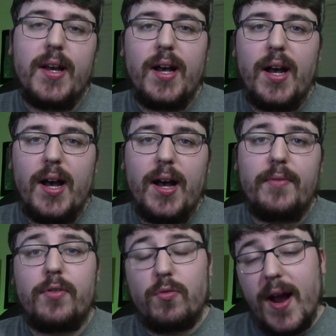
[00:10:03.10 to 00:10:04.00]

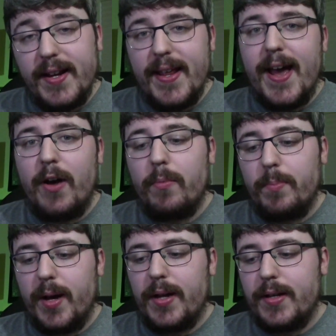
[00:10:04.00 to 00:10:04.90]
for right now,
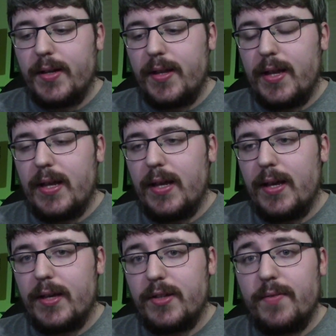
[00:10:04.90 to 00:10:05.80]
but
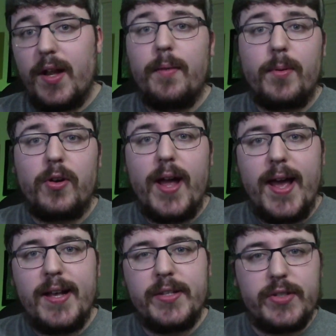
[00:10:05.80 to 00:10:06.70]
the developer
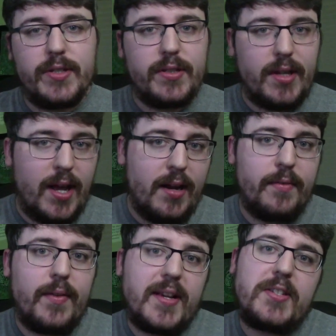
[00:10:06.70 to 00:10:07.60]
has kind
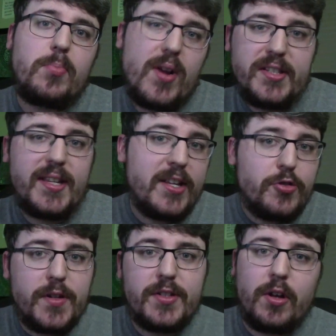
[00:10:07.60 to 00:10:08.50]
of expressed
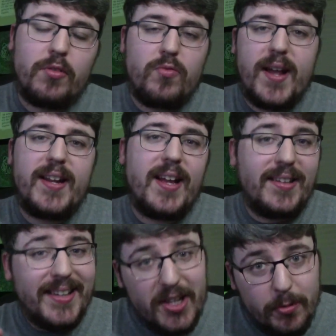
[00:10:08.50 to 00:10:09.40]
interest on Reddit a
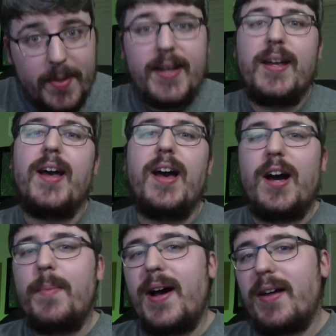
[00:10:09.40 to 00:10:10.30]
little bit
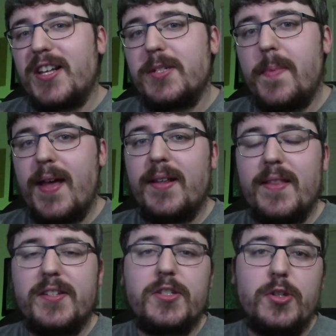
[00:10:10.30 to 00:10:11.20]
about expanding
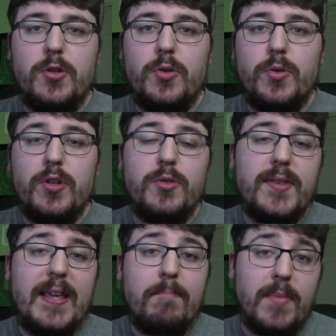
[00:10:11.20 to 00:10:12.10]
this to use
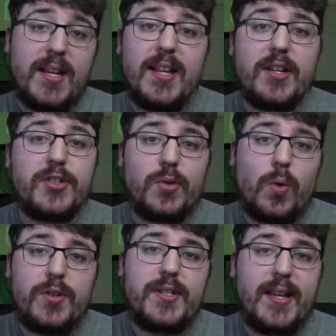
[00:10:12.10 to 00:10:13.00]
the media
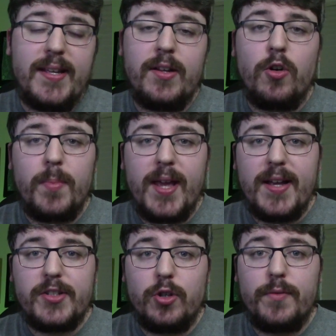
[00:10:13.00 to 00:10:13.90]
source in
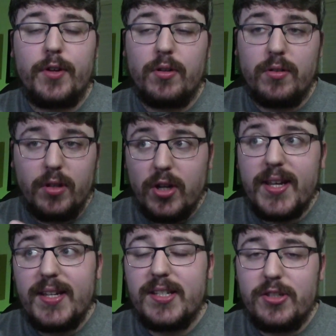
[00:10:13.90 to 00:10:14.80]
OBS. So if you're
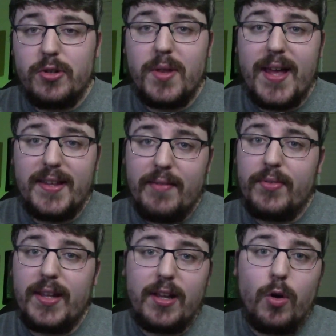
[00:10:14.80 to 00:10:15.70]
looking to do that,
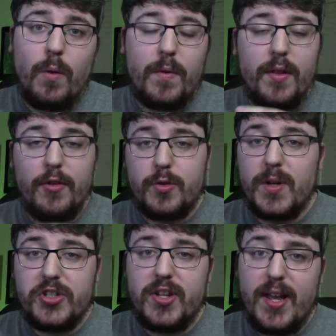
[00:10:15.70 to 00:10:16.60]
definitely go over to their
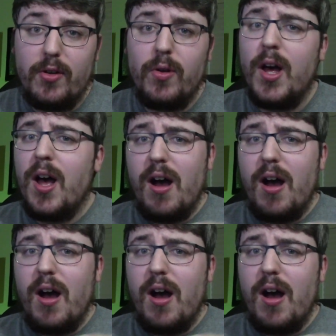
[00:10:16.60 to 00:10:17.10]
Twitch channel.